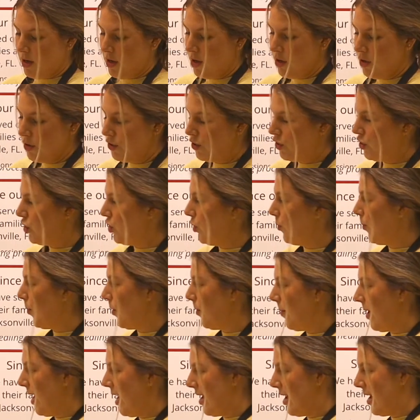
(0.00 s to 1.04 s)

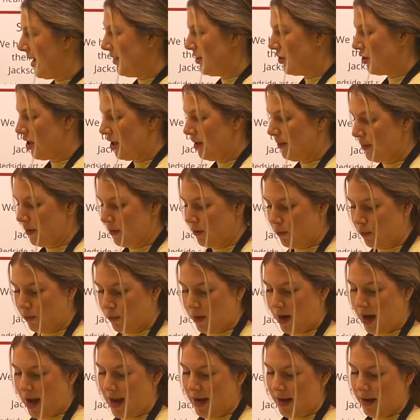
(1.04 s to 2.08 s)
Superman ice cream with
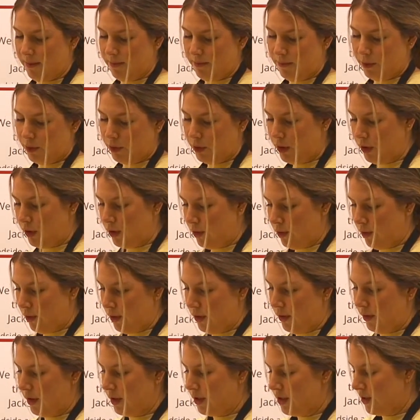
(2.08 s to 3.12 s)
red and blue,
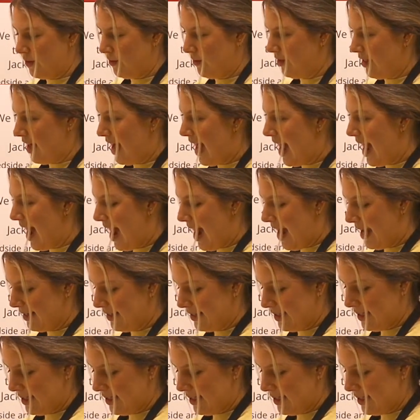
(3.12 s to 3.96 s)
you can do that.